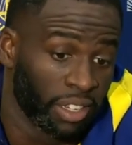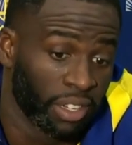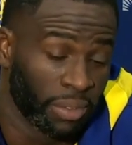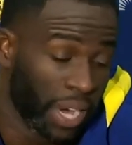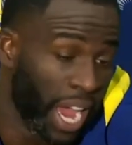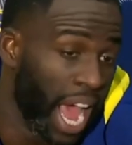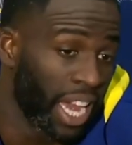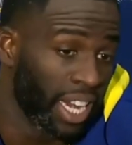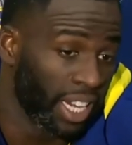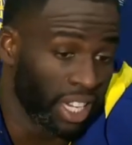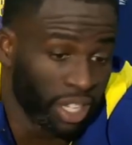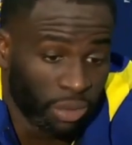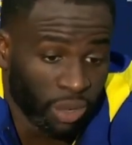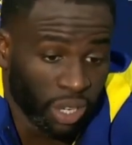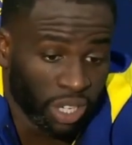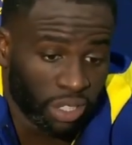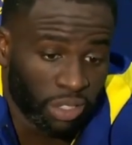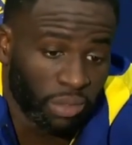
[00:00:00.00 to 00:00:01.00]
reality
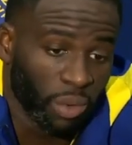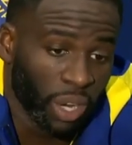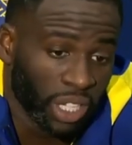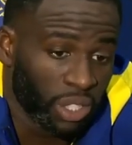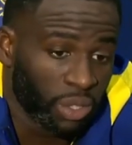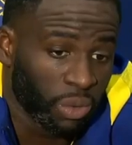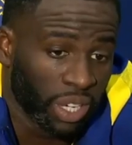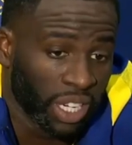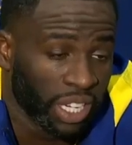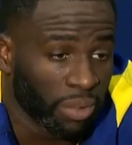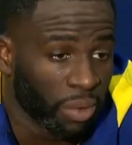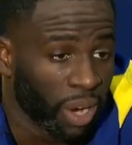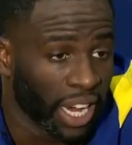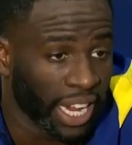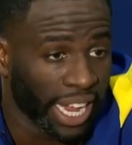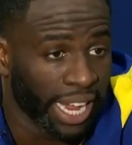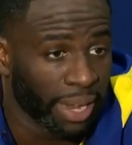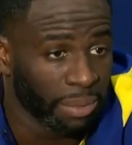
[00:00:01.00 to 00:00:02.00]
is we're,
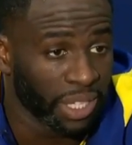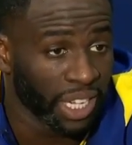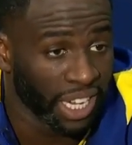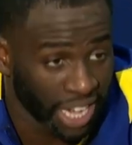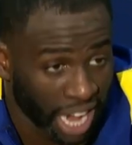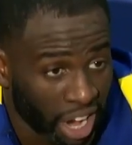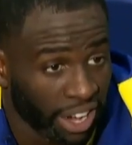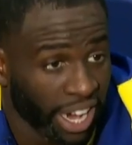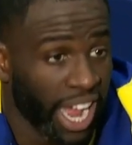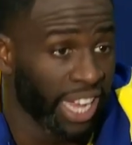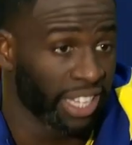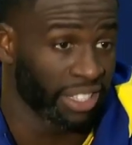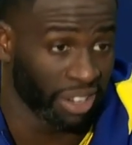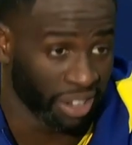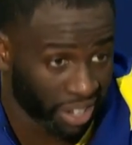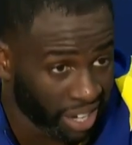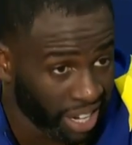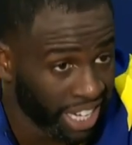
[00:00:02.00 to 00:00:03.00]
21 games in now. Guys
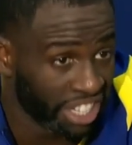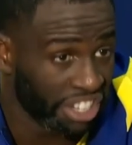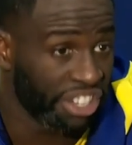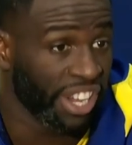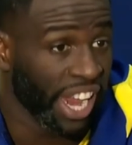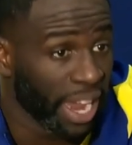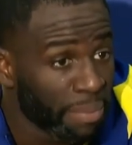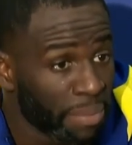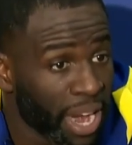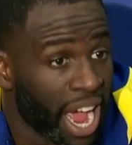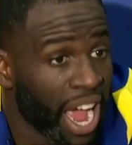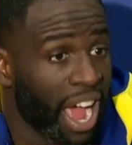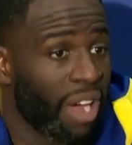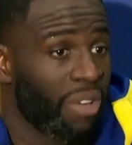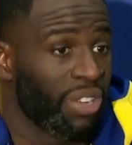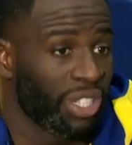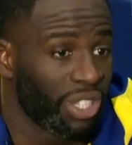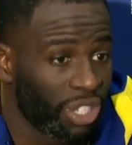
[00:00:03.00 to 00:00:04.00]
are in shape
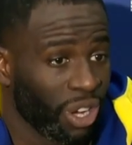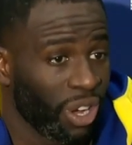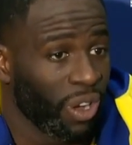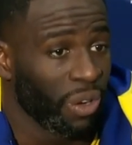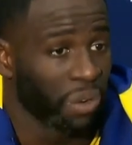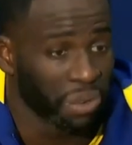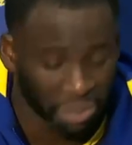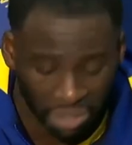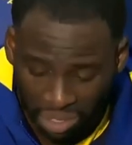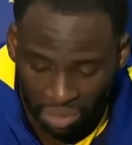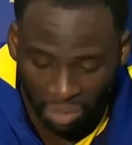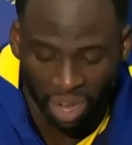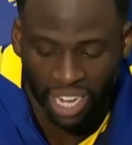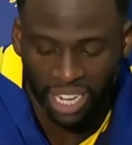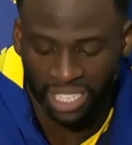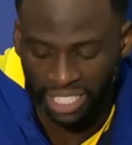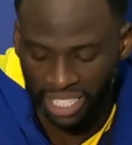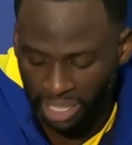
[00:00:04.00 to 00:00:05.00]
now, and so
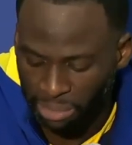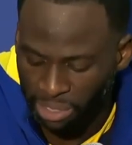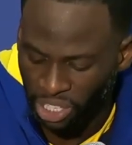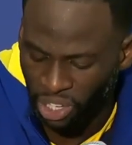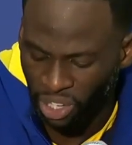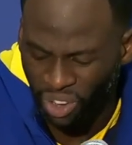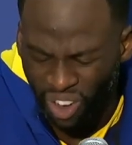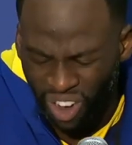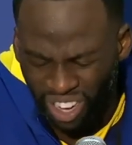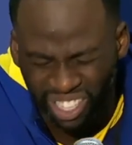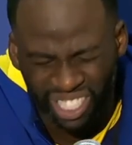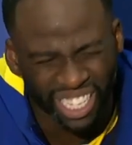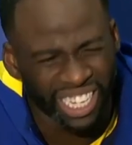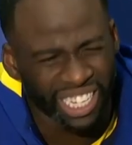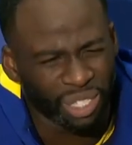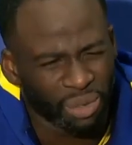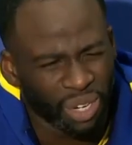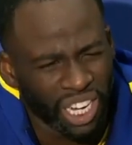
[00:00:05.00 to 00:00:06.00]
running deep to the corners,
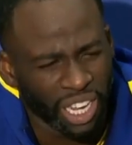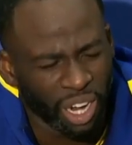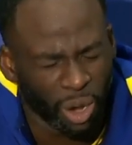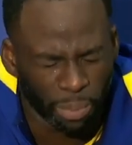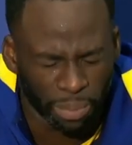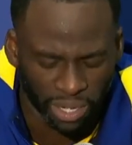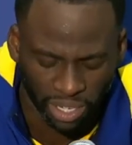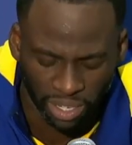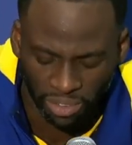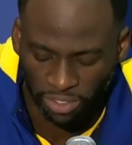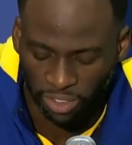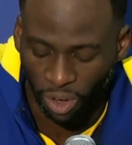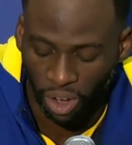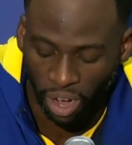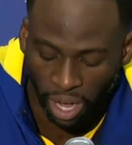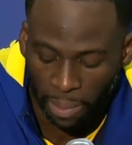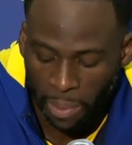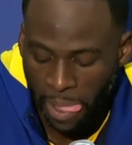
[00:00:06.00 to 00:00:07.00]
and it's really opening the
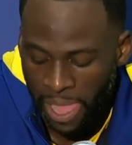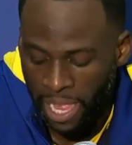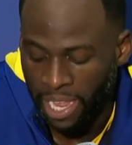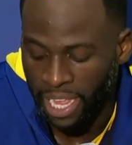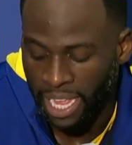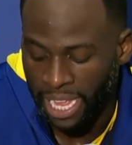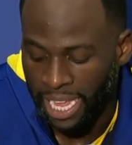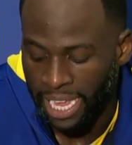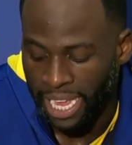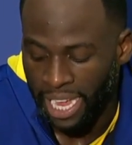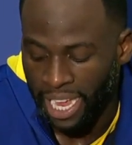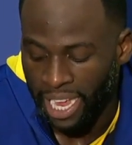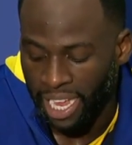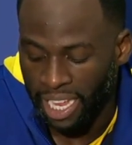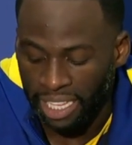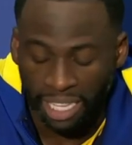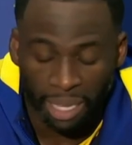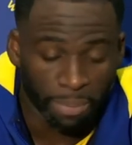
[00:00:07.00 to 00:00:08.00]
floor up.
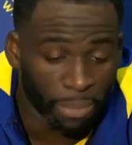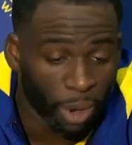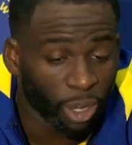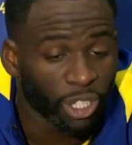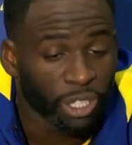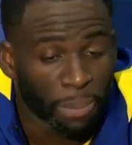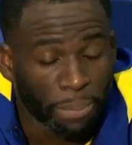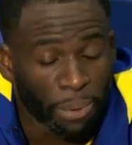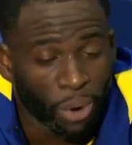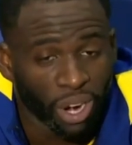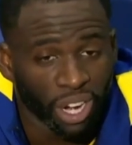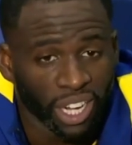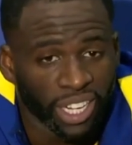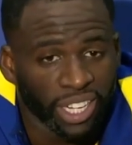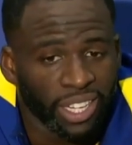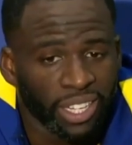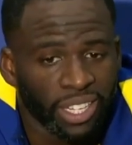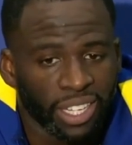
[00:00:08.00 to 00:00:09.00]
And then most
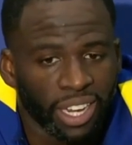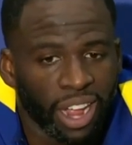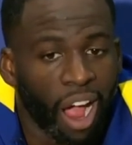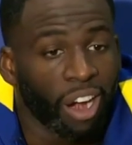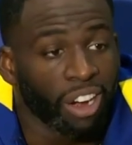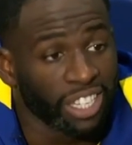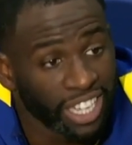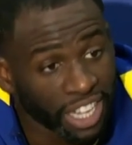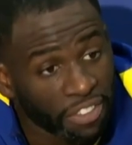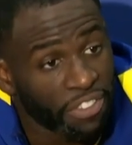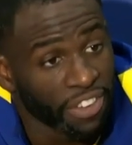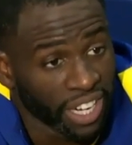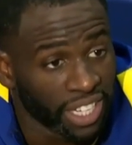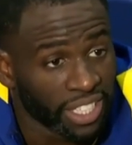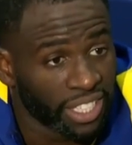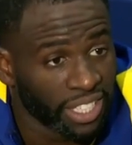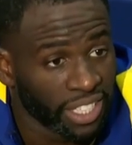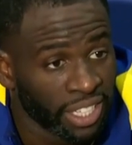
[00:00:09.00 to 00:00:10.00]
importantly, our
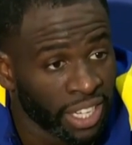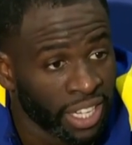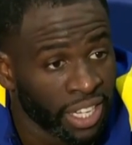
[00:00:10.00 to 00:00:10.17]
defense